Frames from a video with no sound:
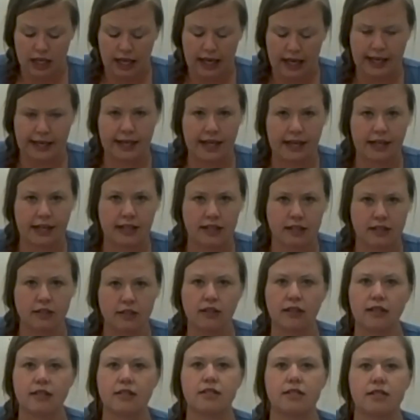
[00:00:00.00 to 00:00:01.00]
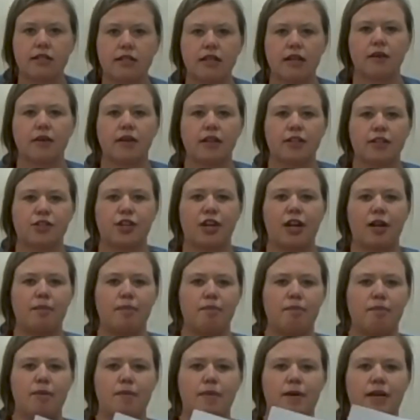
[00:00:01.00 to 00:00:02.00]
And let's see, I'm gonna try
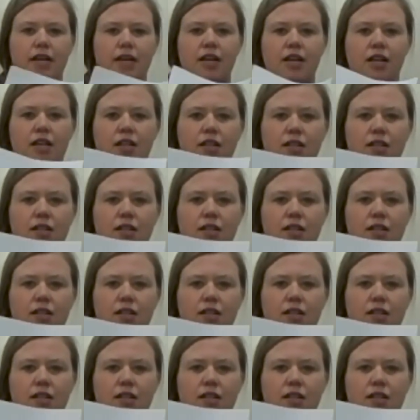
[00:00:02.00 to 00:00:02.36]
and mimic